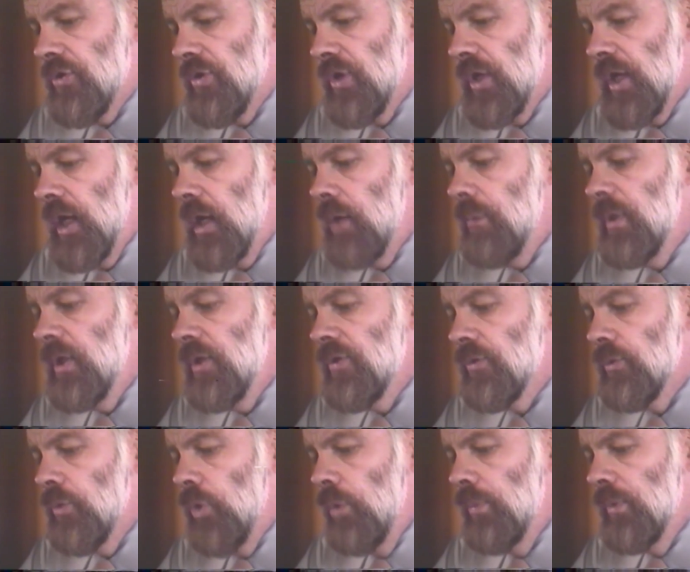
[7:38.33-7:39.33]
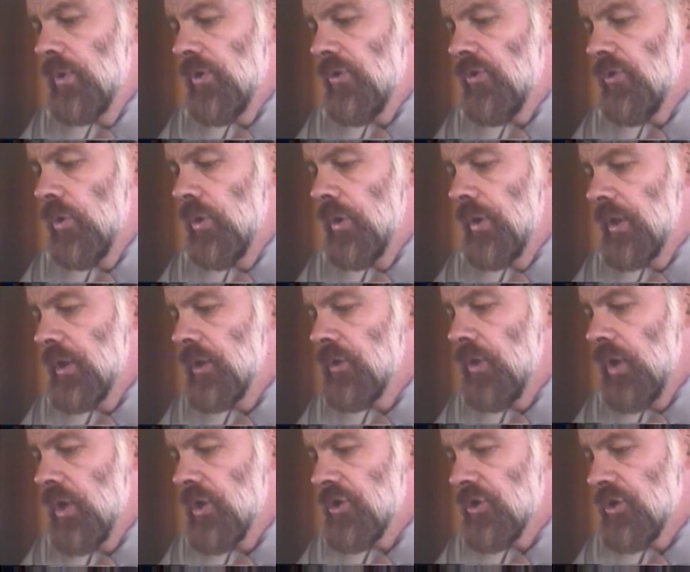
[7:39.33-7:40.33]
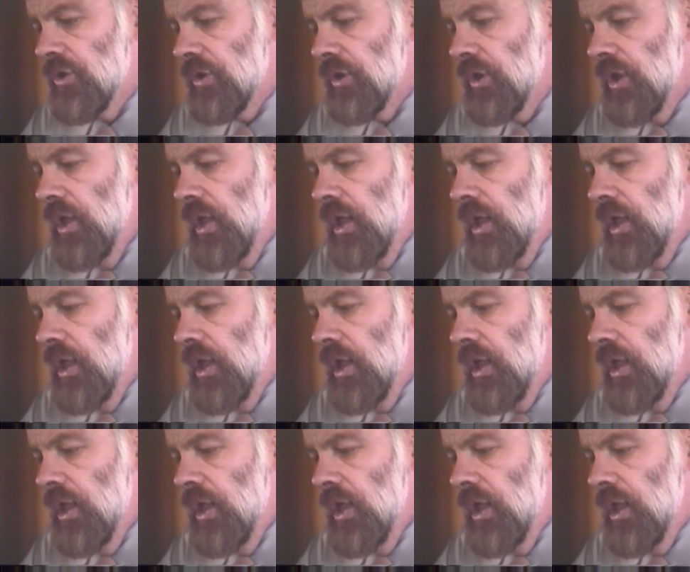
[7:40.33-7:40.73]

The enemy, the Roman authority, crushed it,